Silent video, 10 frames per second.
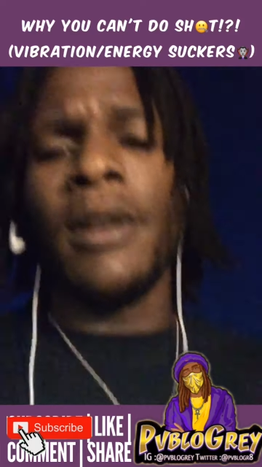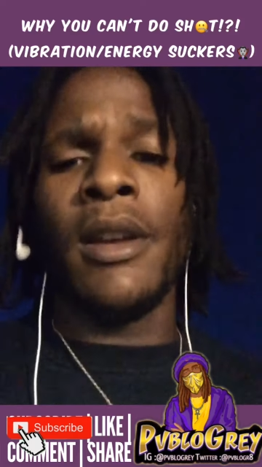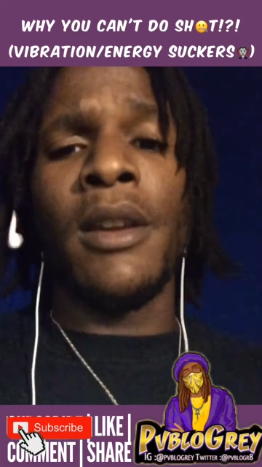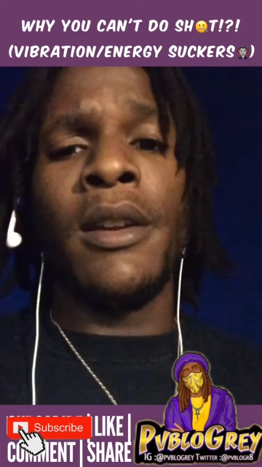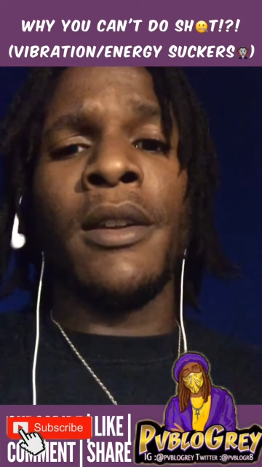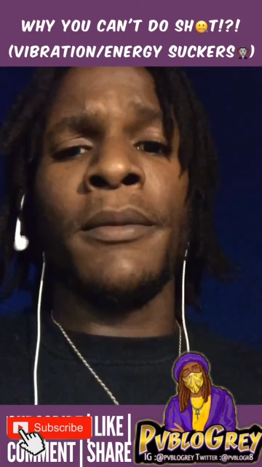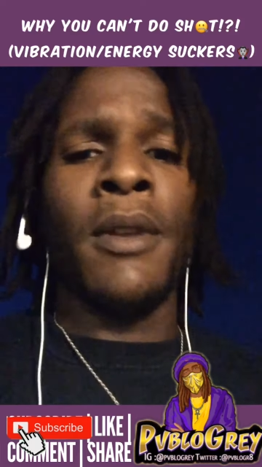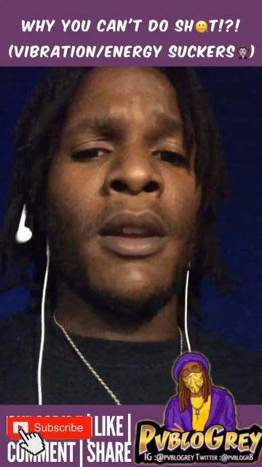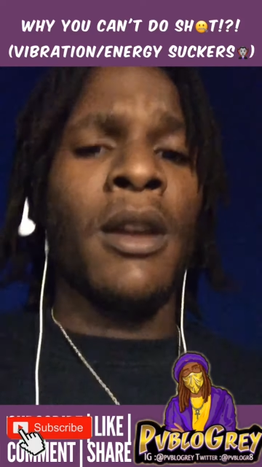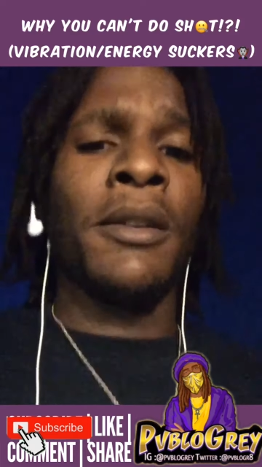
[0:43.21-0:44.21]
And
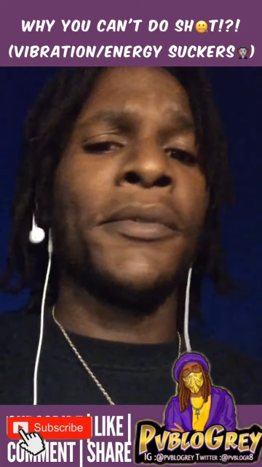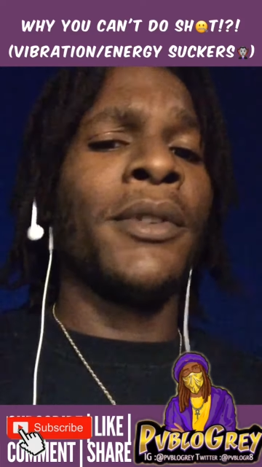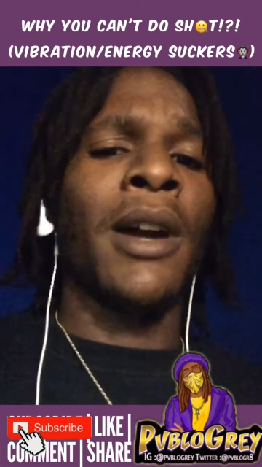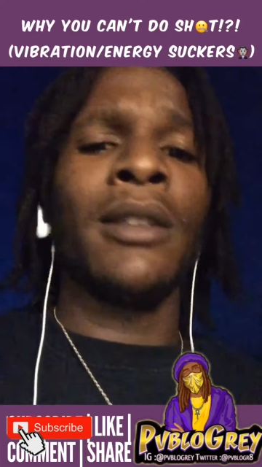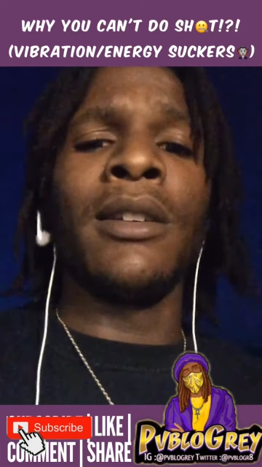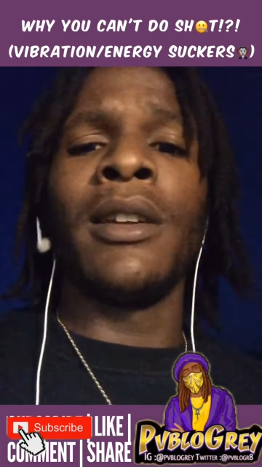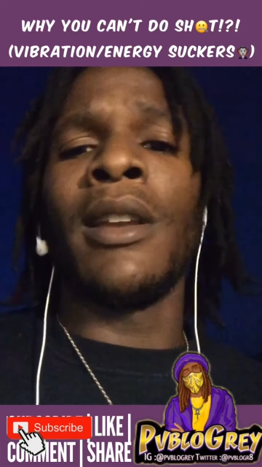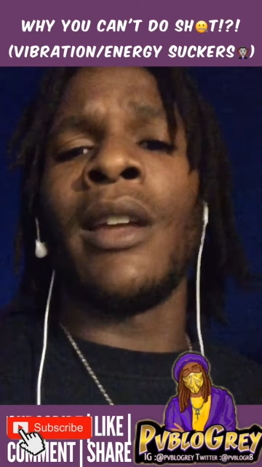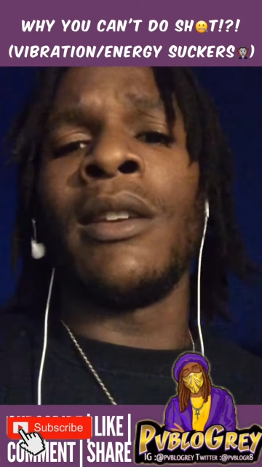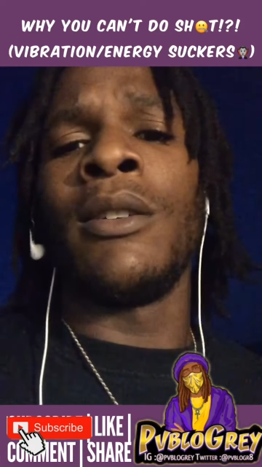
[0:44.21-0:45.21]
if you're not
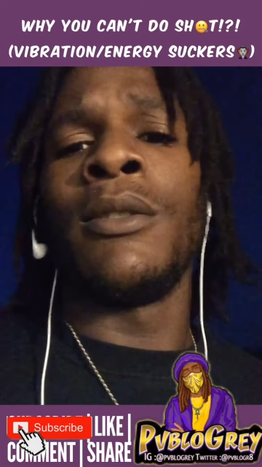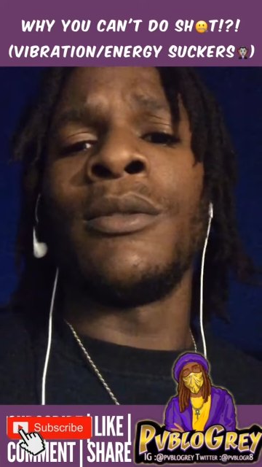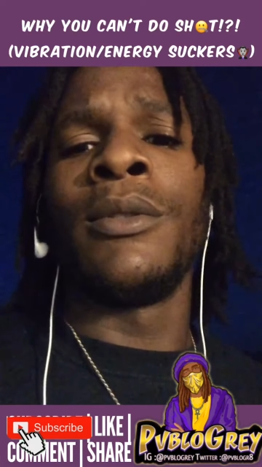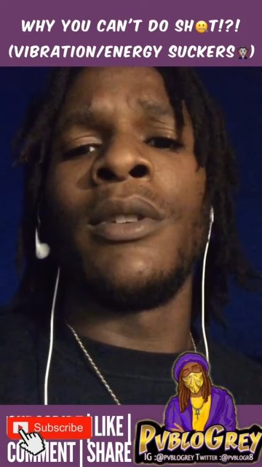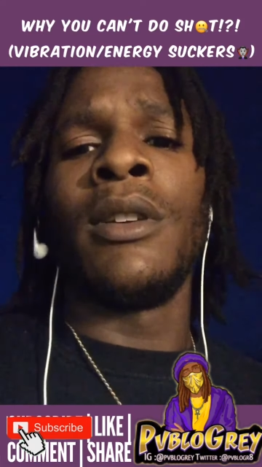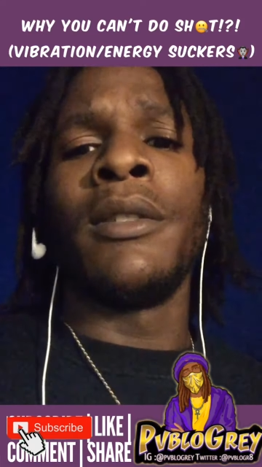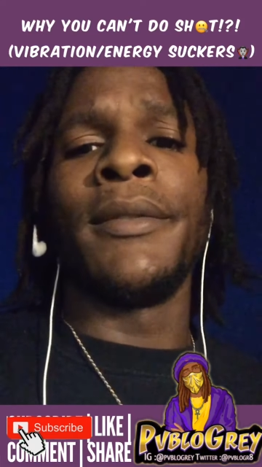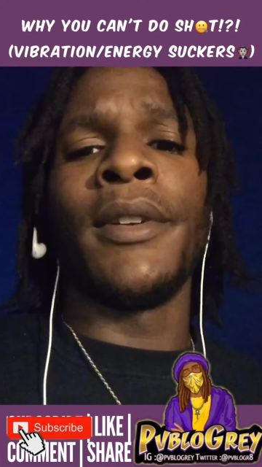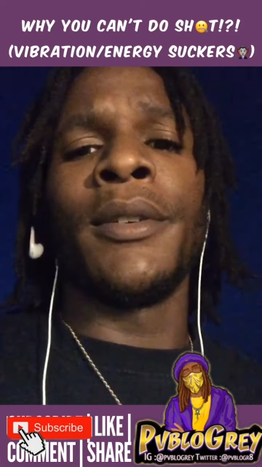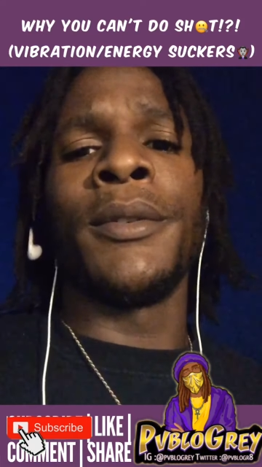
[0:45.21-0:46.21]
looking at no,
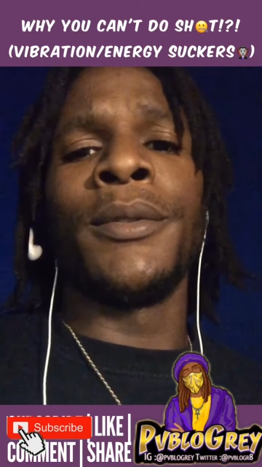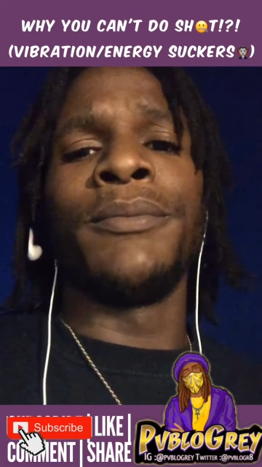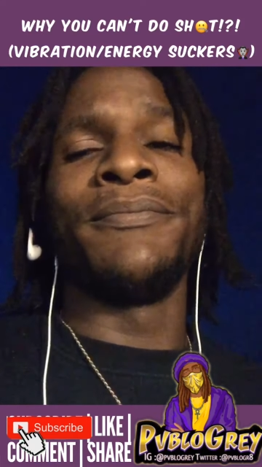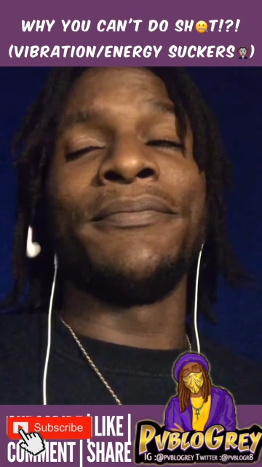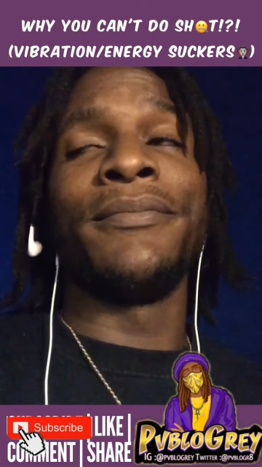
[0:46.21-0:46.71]
no,